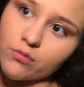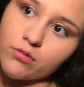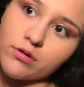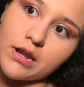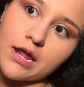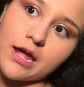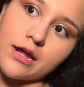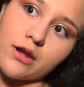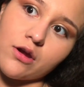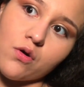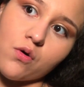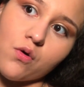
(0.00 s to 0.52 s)

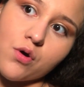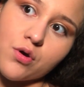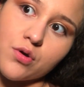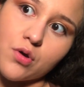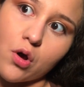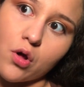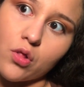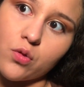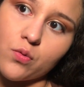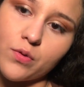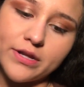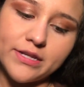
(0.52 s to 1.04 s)
like going
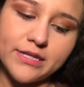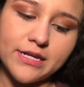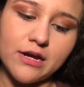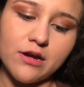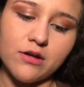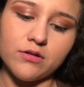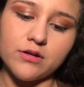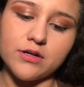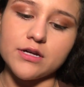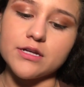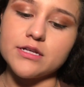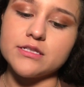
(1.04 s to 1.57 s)
all the way
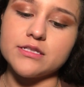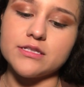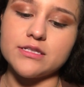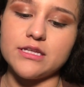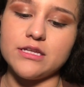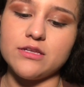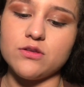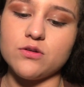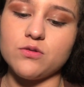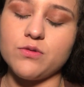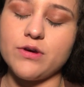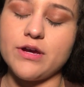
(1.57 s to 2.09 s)
down, because
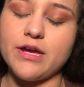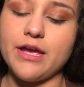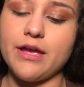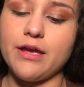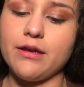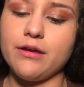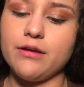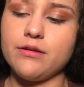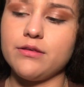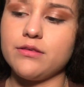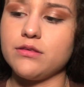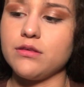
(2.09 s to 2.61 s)
either way
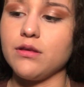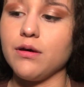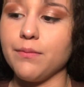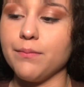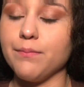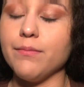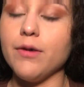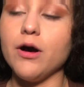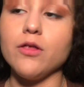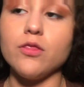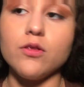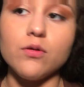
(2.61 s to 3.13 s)
the
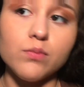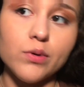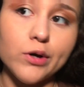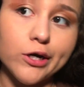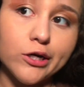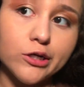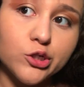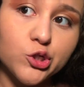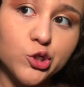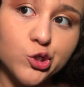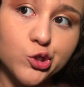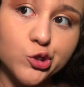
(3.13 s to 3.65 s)
other
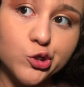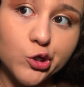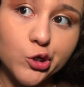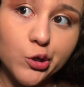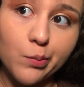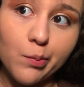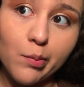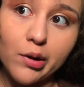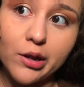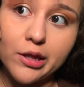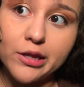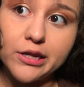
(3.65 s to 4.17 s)
brush is gonna
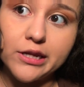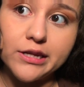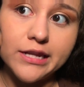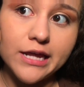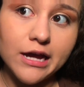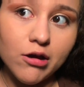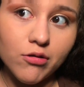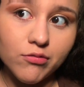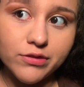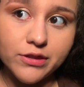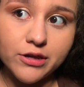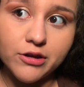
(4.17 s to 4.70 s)
blend it
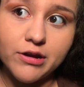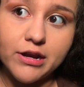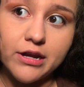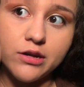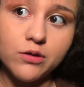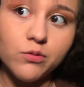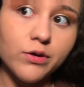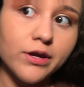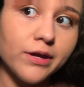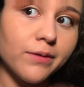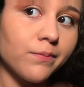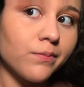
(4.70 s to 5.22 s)
down there
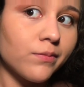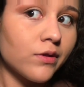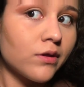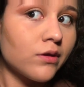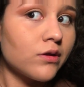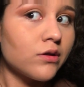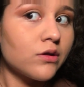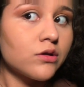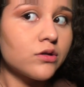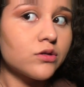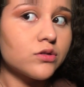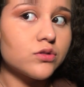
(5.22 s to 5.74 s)
anyway.
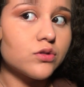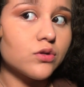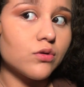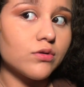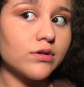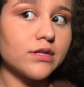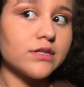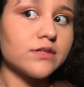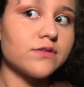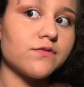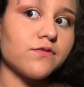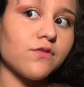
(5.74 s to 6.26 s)
So
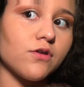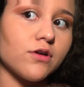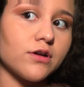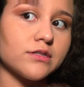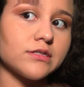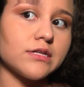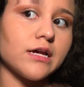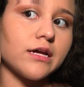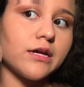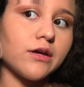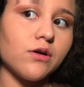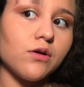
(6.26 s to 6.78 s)
as far
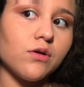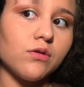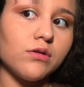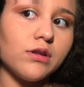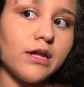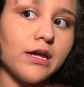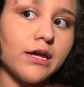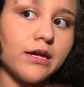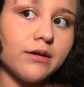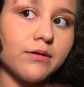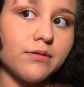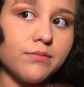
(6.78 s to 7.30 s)
as I go,
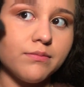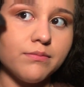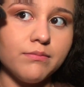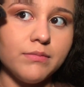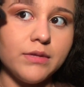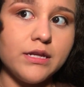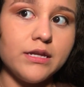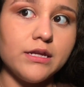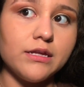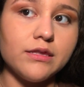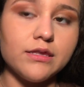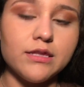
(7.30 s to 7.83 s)
like
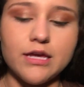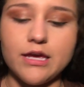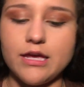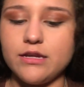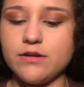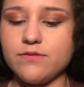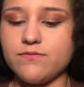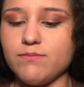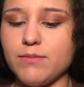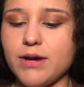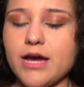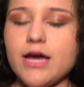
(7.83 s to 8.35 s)
meeting the end
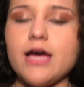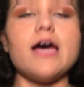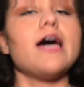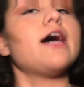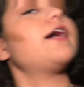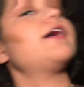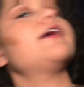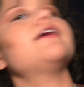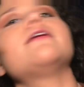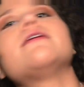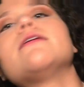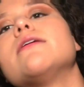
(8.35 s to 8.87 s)
of my
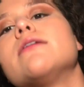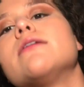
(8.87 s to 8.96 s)
eye,